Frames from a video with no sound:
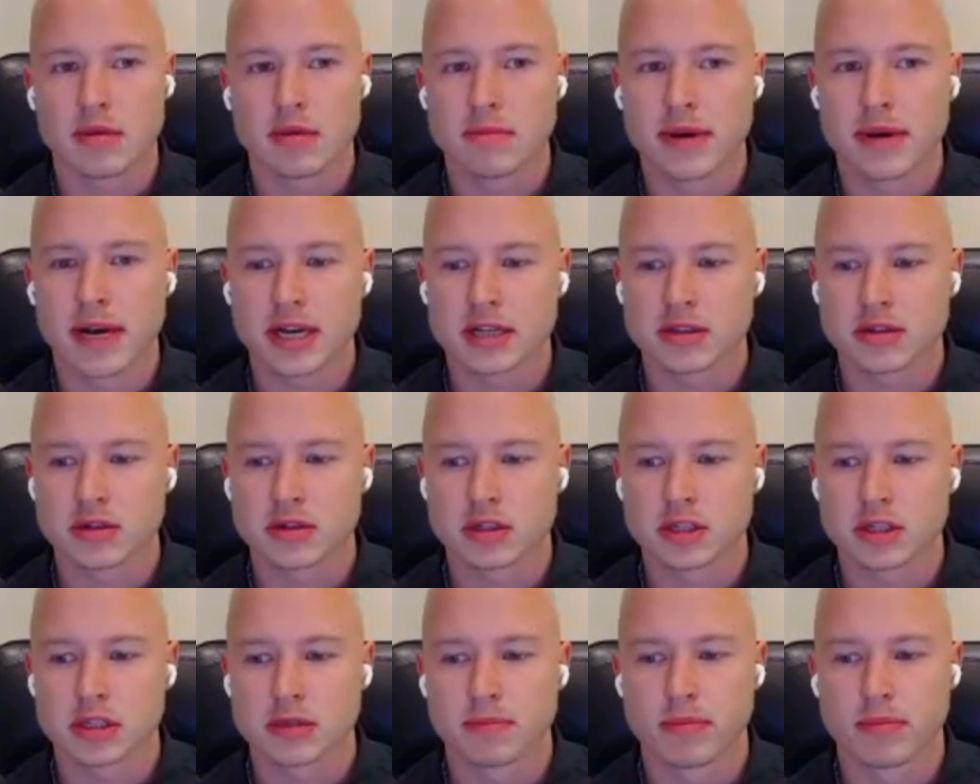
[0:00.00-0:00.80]
you know, coming
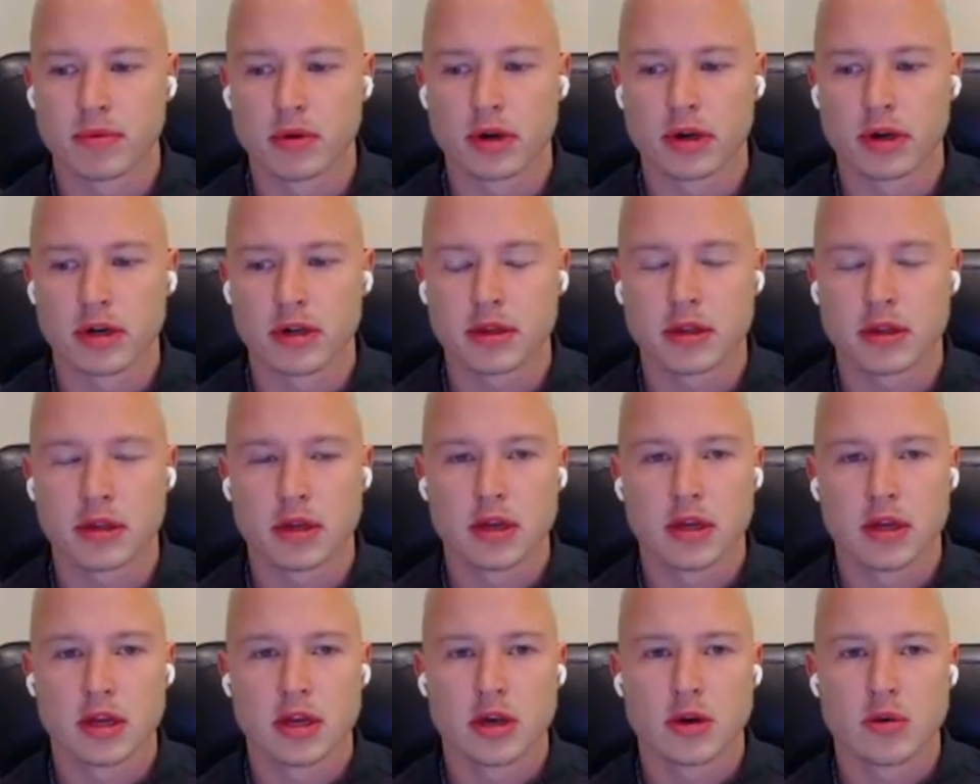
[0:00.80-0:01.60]
back to the sport
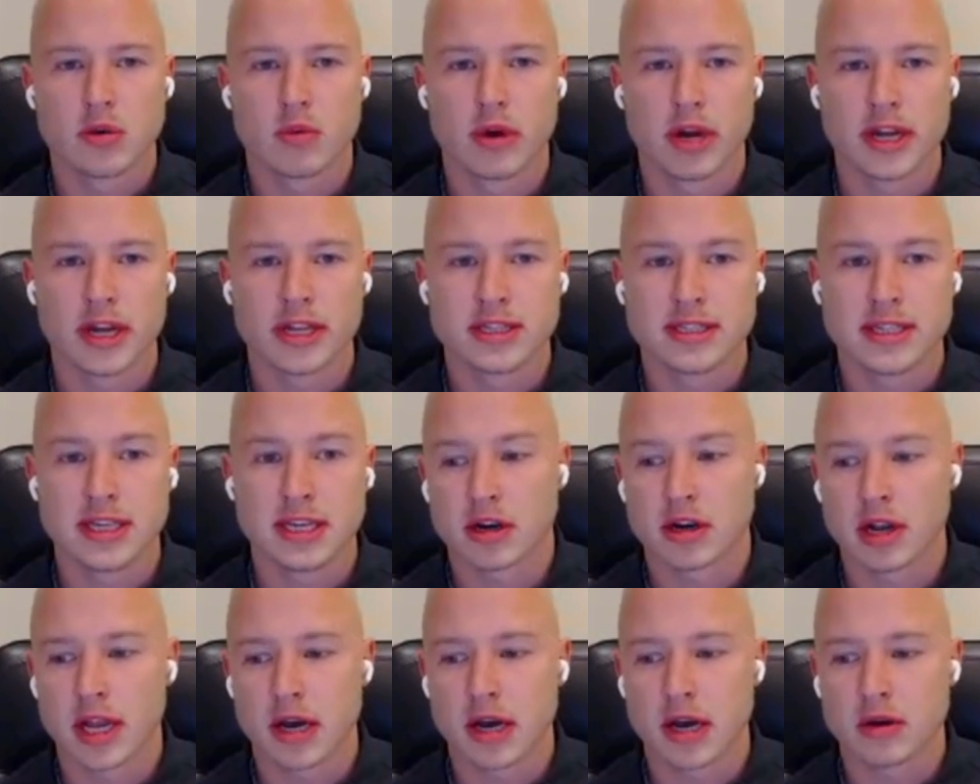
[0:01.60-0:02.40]
where
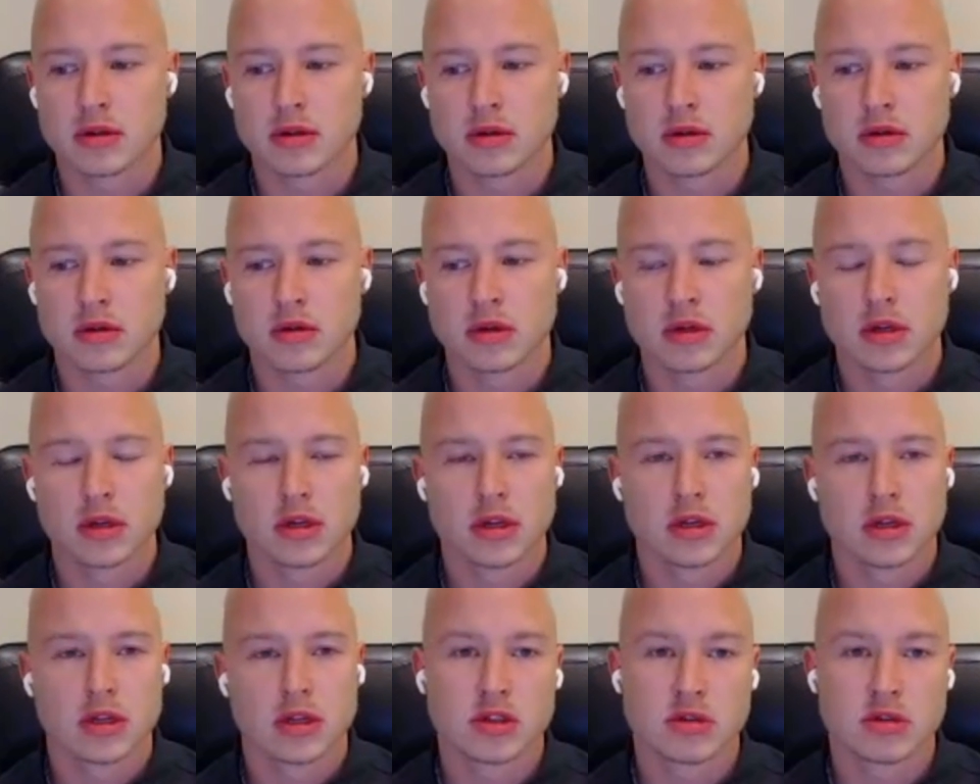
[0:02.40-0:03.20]
teams are allowed
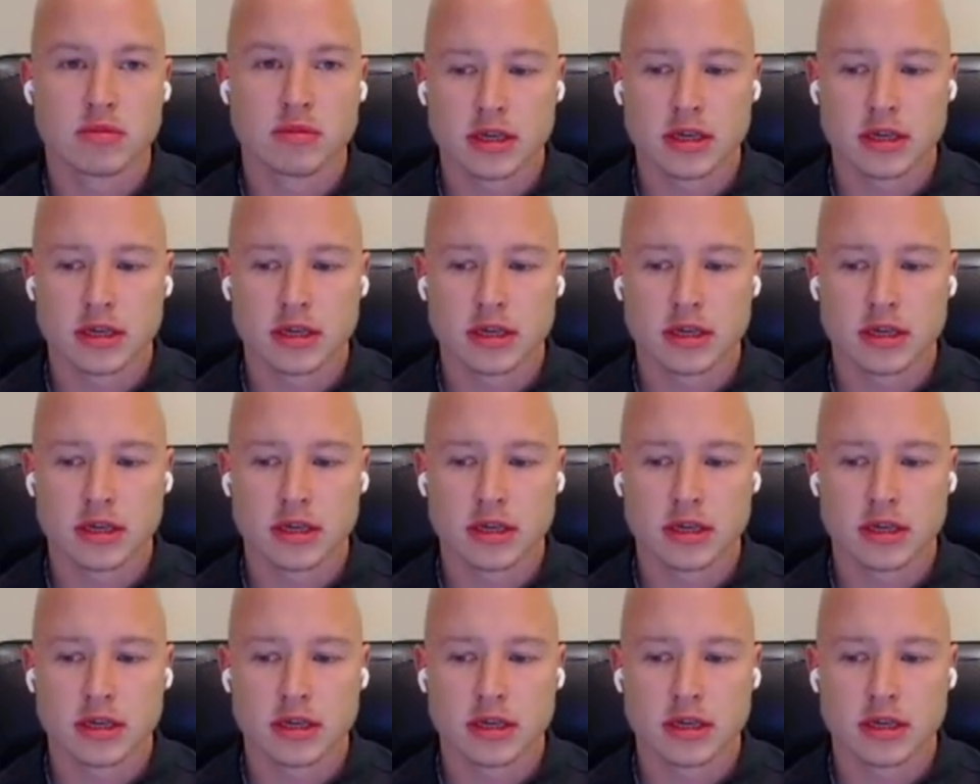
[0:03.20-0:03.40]
to